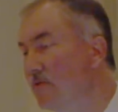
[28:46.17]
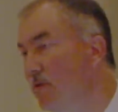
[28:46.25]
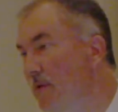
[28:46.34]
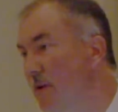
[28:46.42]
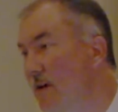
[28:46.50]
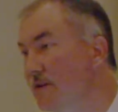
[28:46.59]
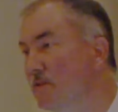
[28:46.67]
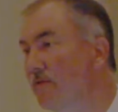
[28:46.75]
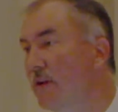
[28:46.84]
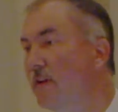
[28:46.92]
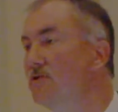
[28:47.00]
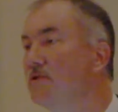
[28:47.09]
It would be nice if
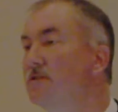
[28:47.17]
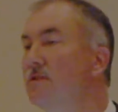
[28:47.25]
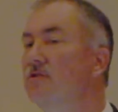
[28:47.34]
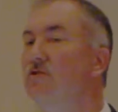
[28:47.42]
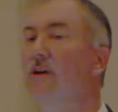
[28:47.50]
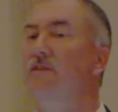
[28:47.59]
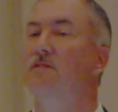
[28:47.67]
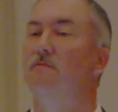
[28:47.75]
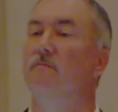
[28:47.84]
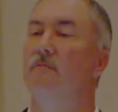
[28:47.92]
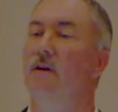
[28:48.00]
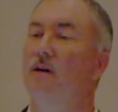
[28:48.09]
we could just inject some